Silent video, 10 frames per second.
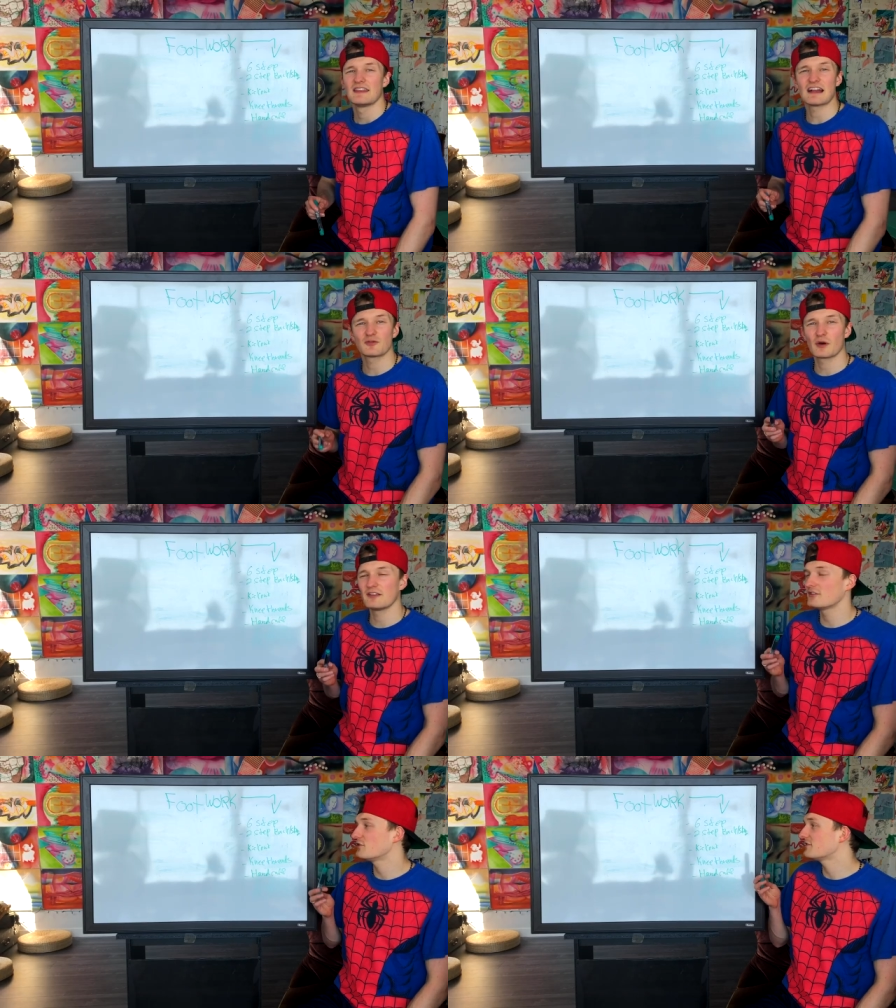Next one
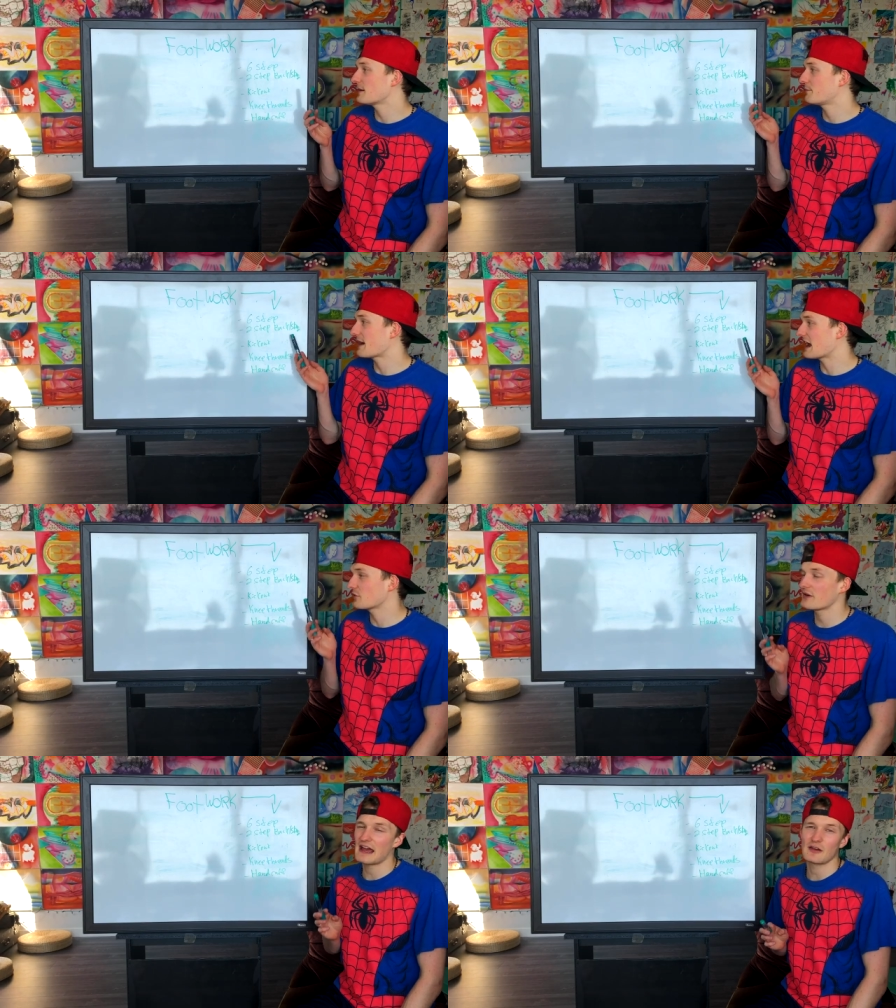is your 2-step back
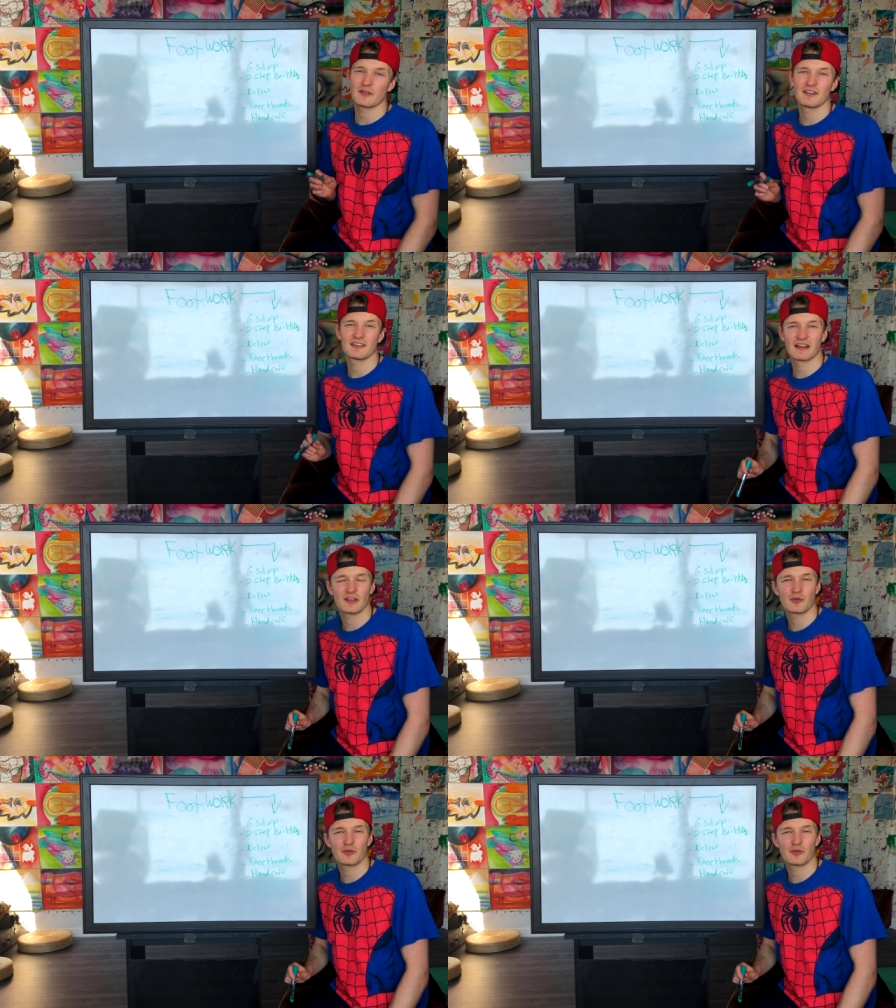thread under your sling